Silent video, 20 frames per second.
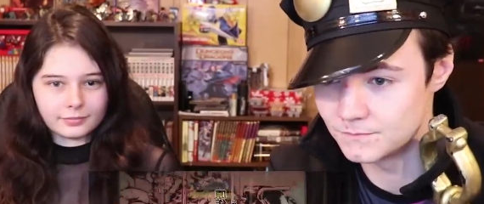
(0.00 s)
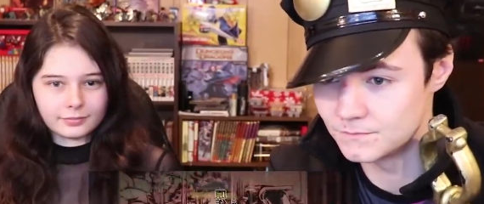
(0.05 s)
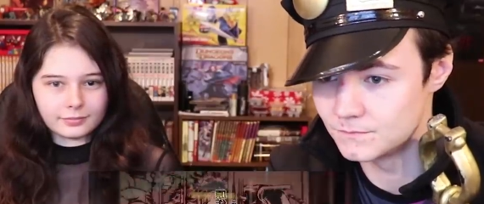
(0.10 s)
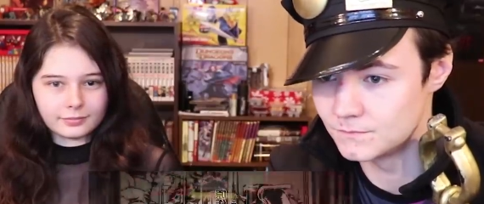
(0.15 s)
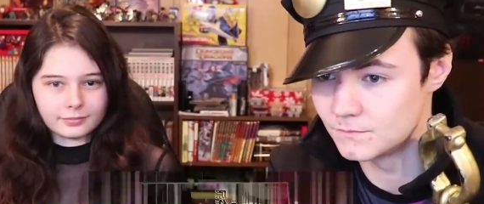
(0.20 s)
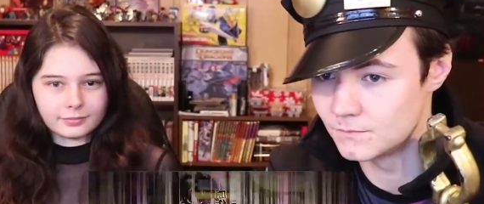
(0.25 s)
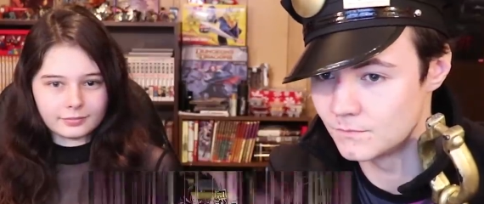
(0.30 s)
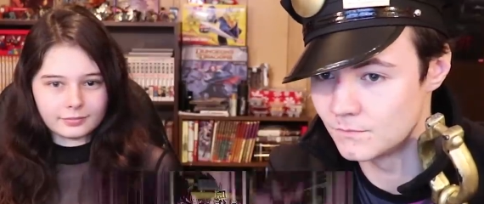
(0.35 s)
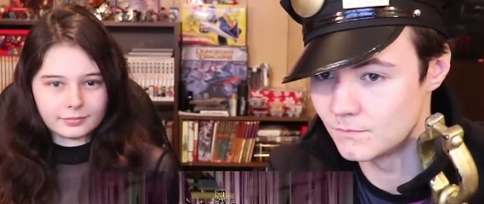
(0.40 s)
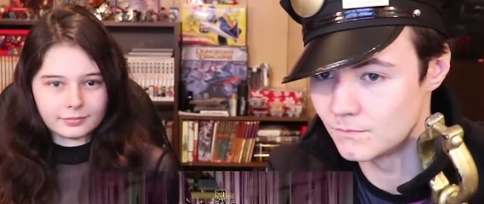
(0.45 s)

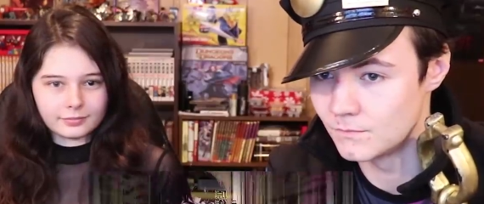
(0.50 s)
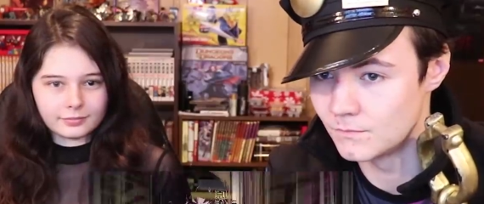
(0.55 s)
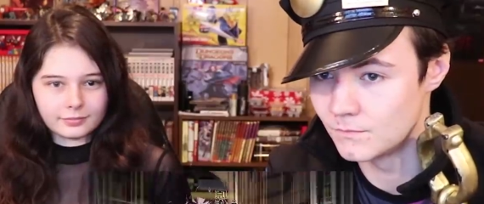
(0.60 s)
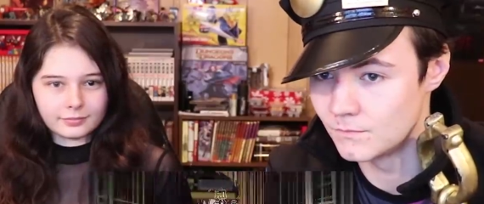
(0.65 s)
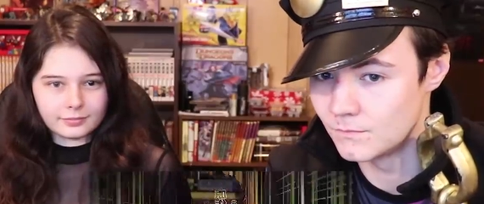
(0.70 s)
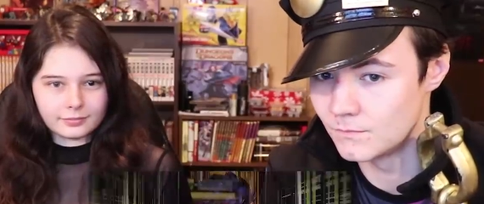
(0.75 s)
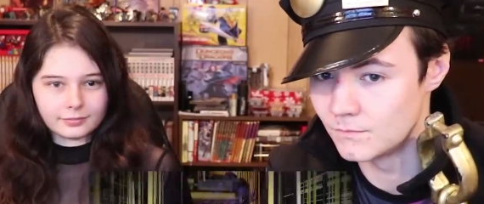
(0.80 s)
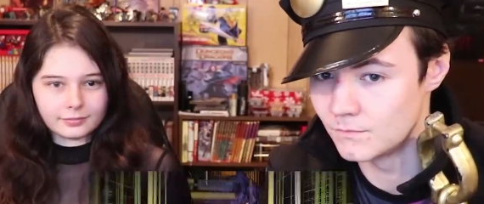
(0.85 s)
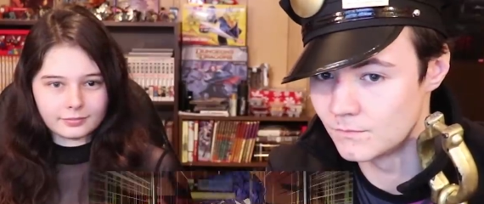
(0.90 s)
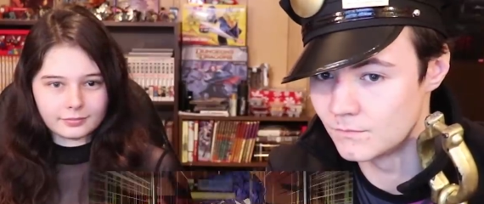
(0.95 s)

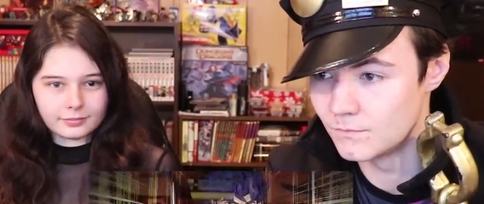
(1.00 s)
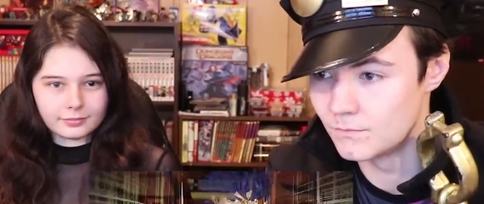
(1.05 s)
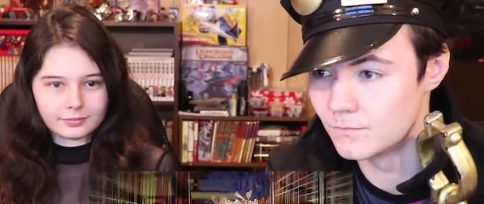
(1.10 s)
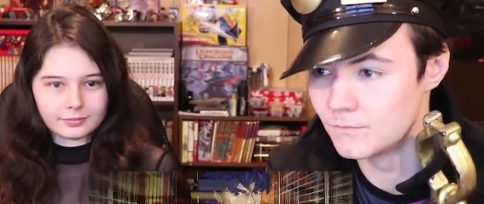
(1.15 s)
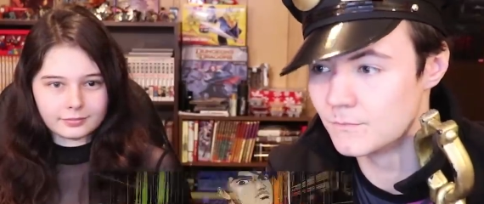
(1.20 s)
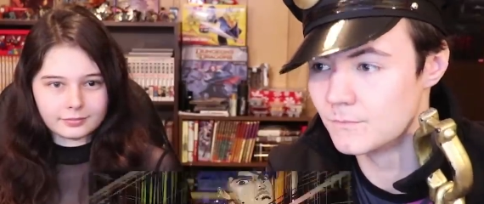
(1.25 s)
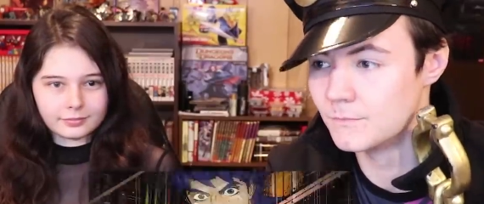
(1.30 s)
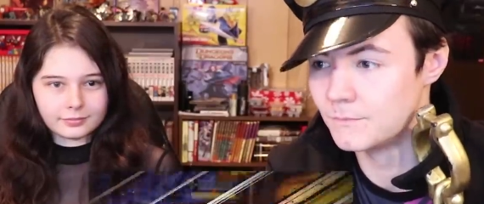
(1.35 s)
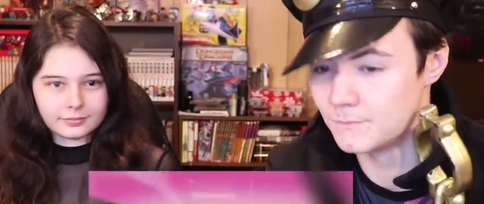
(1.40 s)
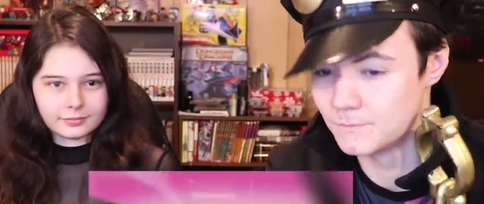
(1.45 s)

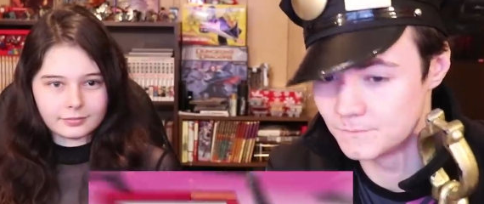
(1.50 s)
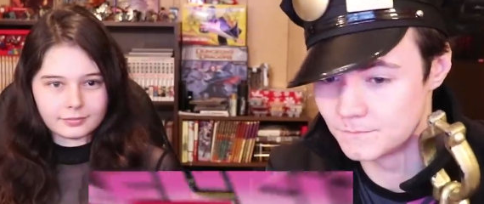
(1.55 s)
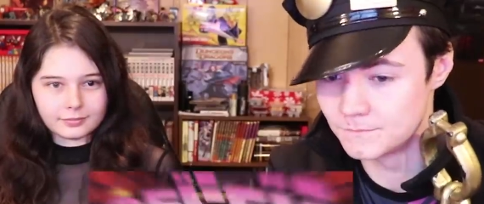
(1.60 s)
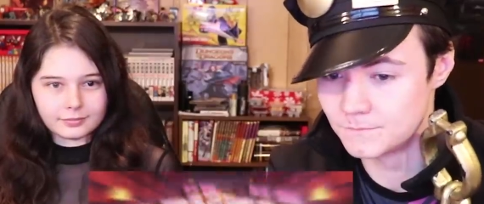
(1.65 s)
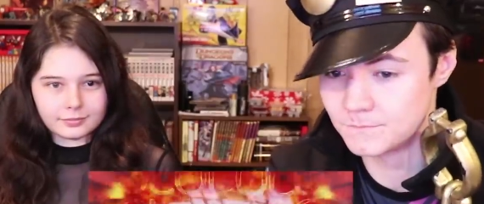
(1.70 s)
(silence)